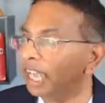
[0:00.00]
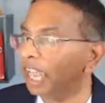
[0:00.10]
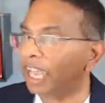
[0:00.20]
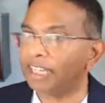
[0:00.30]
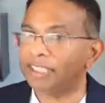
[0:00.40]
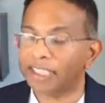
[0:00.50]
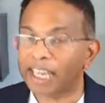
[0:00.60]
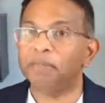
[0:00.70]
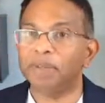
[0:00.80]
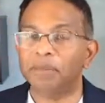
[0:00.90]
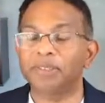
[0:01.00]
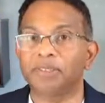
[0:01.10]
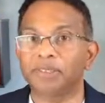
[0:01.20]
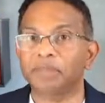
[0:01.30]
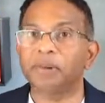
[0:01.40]
And the KPMG
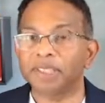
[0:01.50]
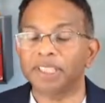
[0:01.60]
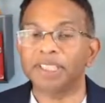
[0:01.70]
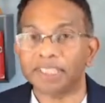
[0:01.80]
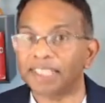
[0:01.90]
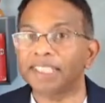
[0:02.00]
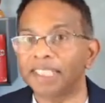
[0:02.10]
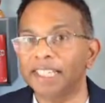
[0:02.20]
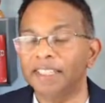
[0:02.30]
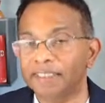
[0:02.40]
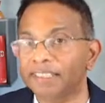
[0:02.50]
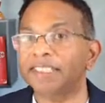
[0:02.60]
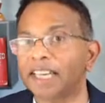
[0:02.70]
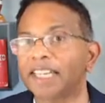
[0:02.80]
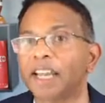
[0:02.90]
respondents said this
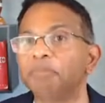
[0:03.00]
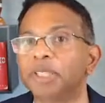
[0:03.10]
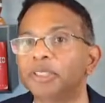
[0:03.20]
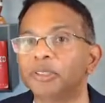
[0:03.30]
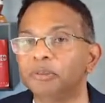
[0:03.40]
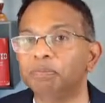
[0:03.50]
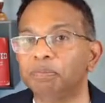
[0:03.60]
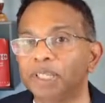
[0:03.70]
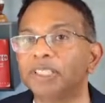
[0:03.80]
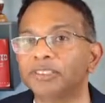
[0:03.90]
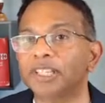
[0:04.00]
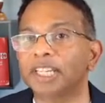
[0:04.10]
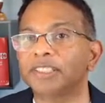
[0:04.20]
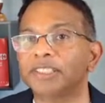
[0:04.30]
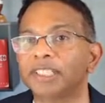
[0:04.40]
is our number 2 biggest
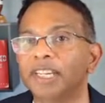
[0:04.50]
challenge,